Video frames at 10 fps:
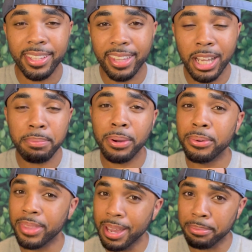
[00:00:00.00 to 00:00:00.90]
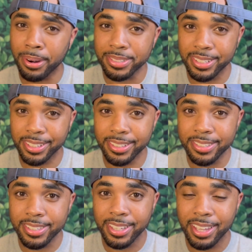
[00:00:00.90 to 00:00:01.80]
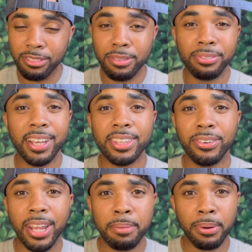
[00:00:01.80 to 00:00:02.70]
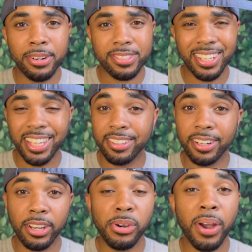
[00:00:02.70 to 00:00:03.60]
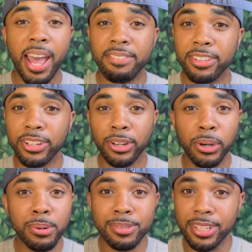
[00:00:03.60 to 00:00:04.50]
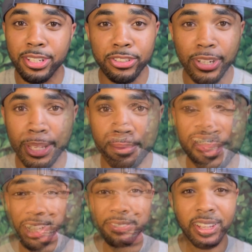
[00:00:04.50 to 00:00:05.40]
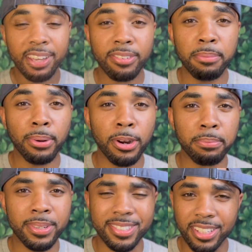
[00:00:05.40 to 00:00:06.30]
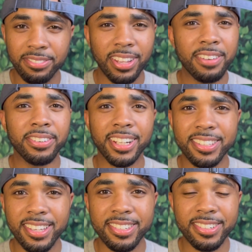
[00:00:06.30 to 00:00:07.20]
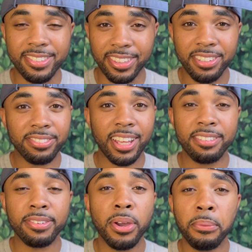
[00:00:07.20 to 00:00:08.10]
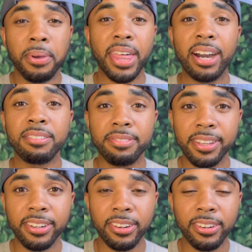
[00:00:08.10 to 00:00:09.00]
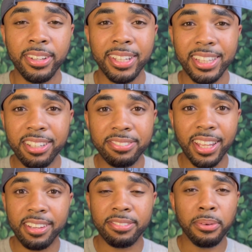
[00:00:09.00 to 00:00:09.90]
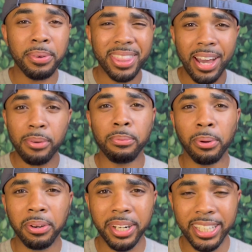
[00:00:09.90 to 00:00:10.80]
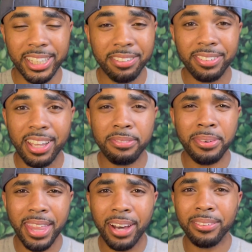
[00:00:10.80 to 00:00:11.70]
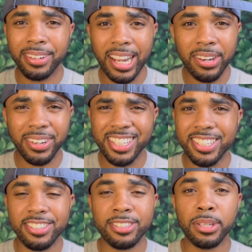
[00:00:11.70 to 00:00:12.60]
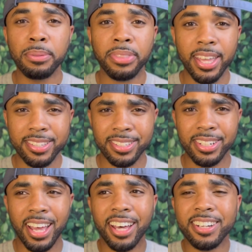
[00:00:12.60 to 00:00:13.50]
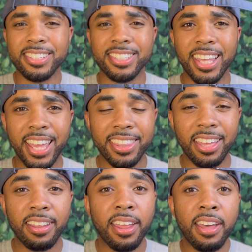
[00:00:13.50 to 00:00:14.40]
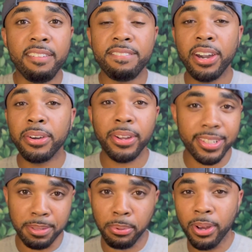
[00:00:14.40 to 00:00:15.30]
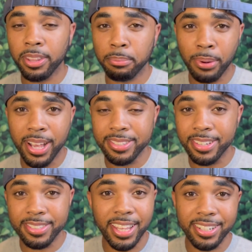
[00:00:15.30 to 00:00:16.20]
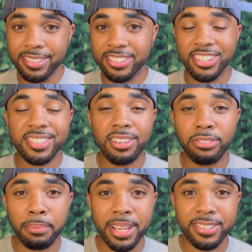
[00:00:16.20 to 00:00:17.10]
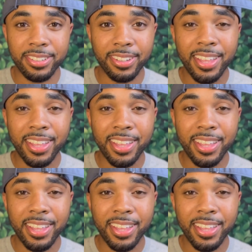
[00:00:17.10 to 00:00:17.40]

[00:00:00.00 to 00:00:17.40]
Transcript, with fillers: Think about who that person is, reflect on that person, and then go after your goals and your dreams. Live life on purpose, live life with intentions, live life without fear live life without worry, live life without doubt, and just do things and understand that failure is a part of the process, that is just information.